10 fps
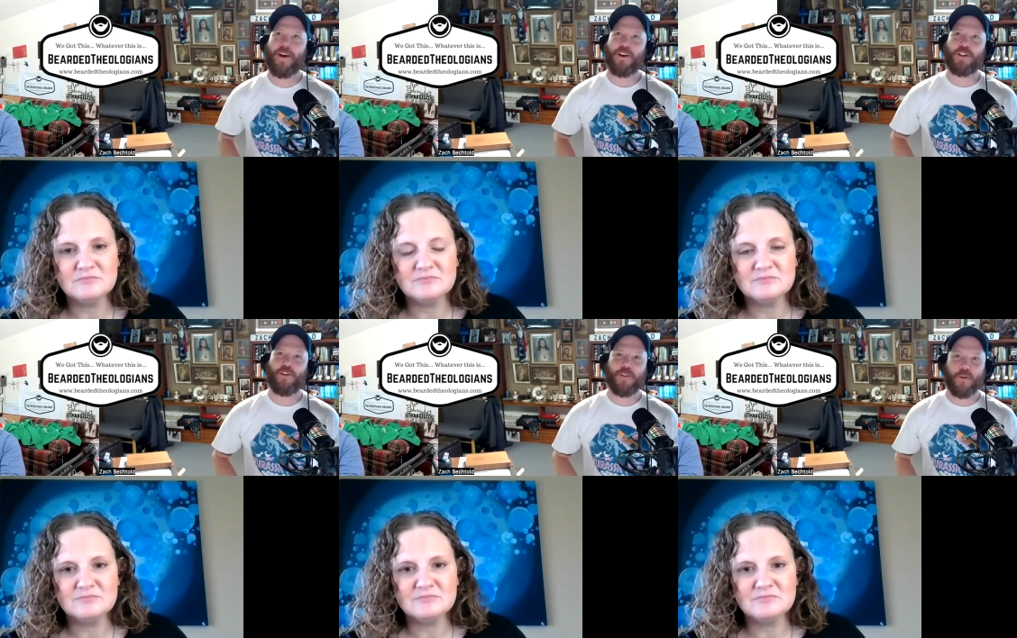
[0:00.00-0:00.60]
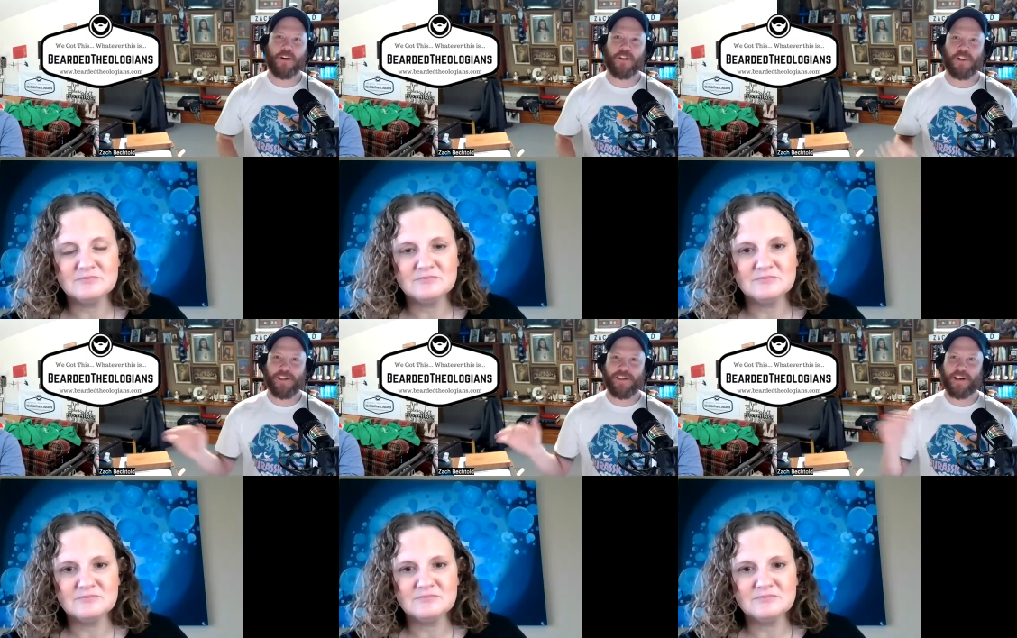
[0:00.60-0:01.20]
Speaker 1: serving
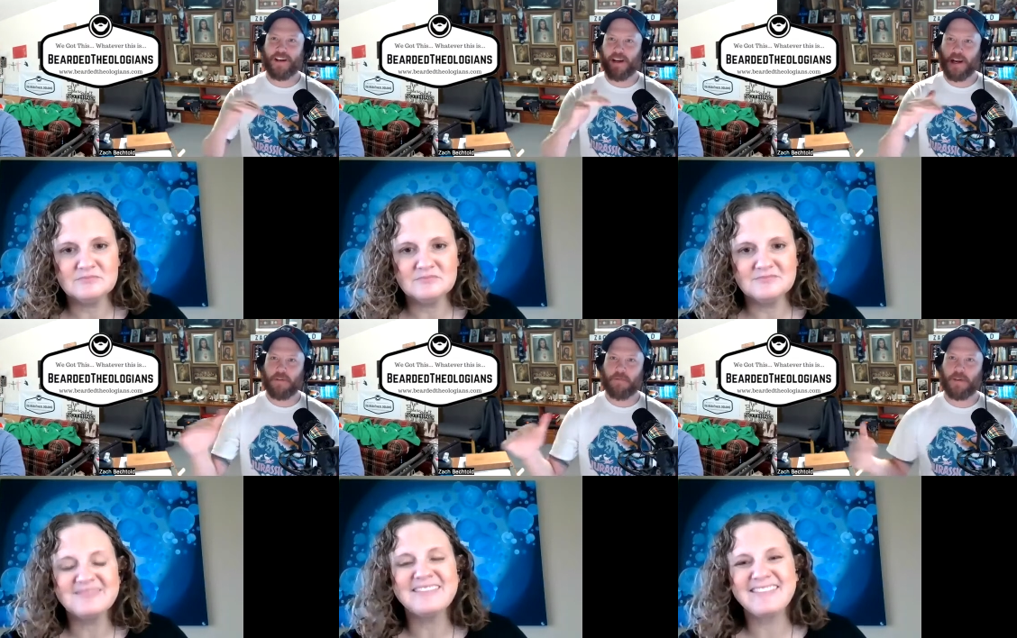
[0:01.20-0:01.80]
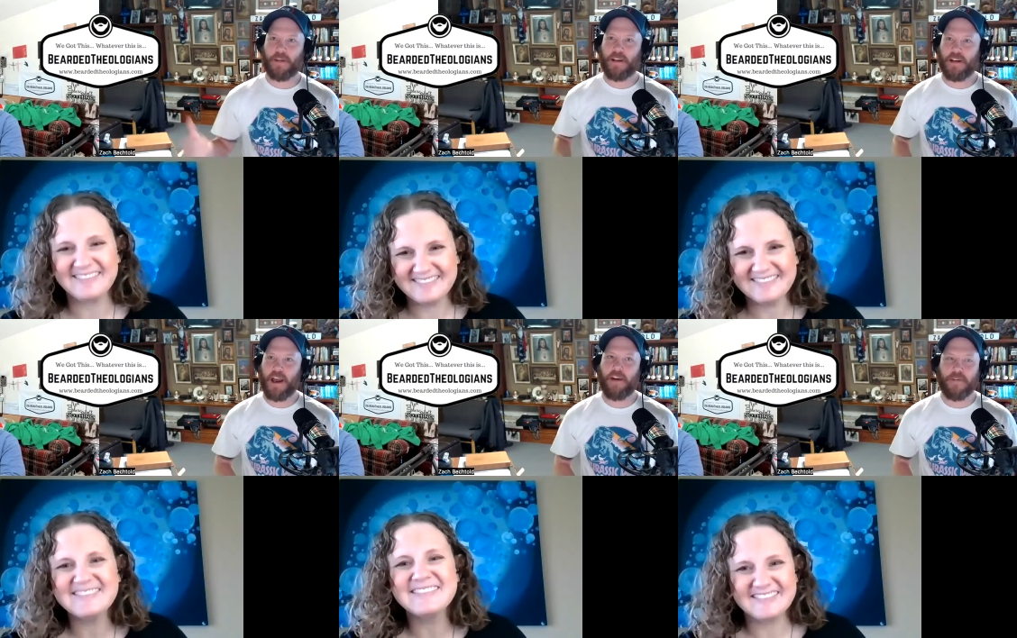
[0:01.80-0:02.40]
regionally like i have and, and
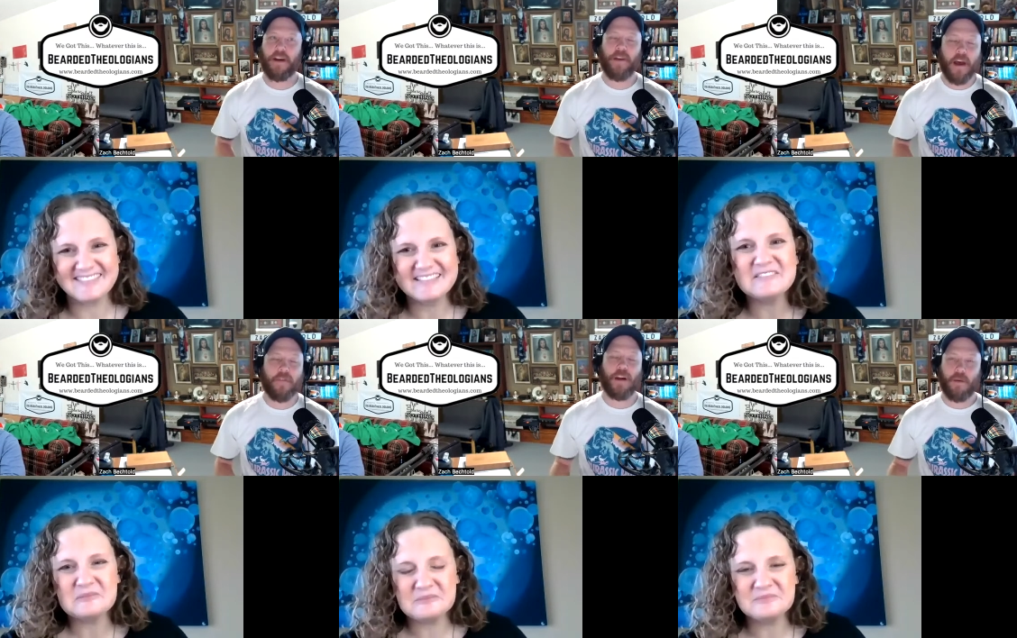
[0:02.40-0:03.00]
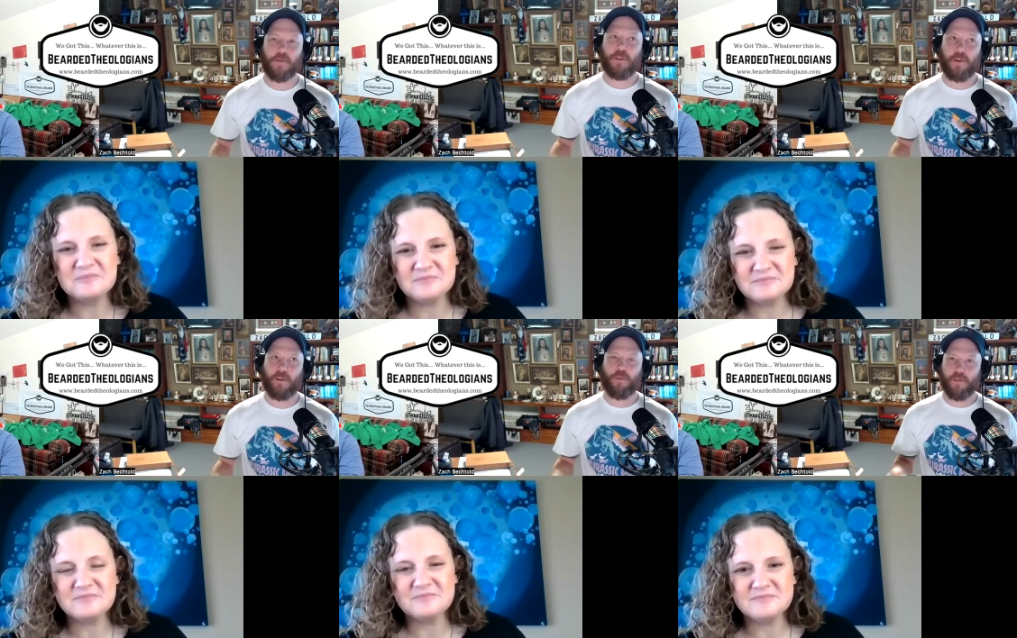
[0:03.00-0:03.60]
have, have had the opportunity
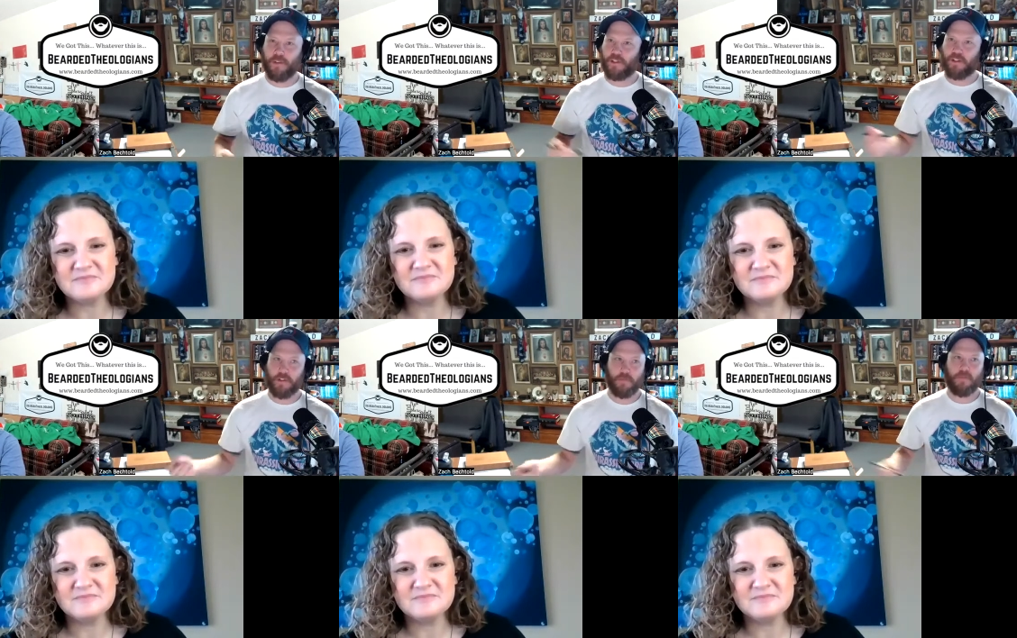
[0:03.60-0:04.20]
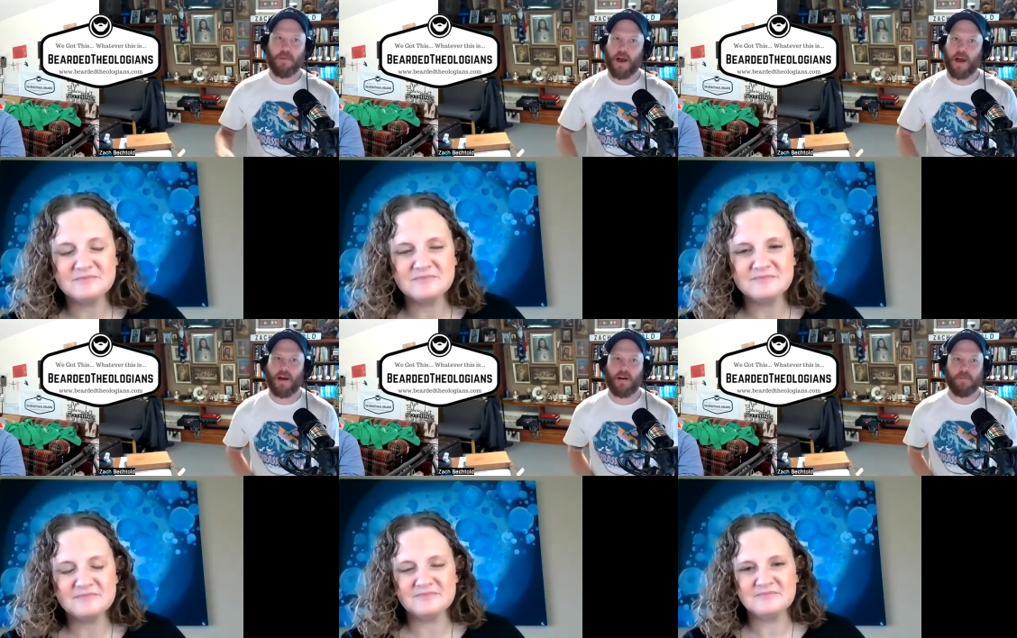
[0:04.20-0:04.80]
and privilege to
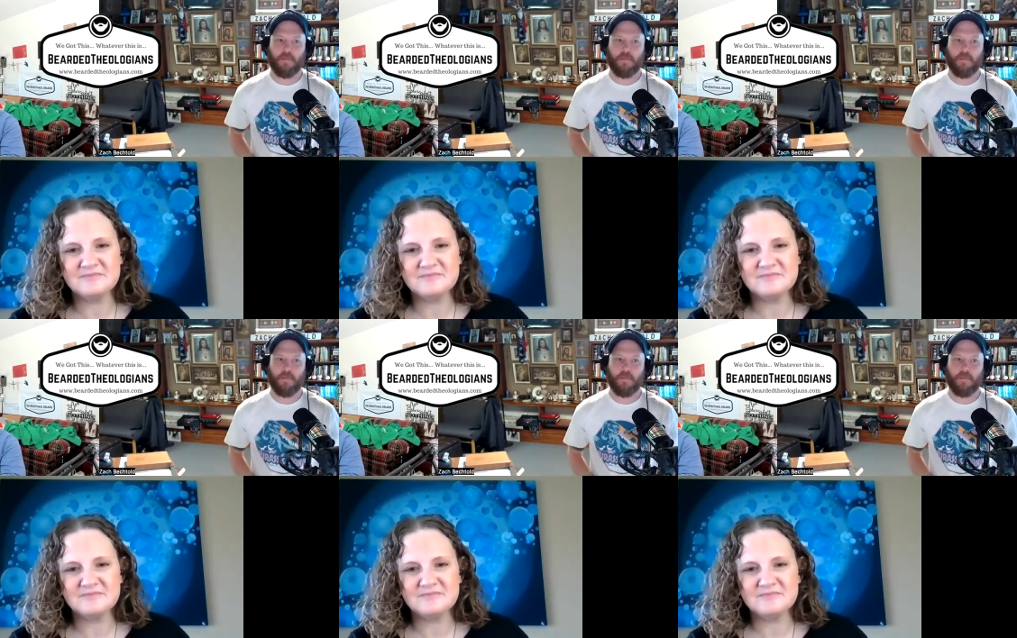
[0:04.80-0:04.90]
uh,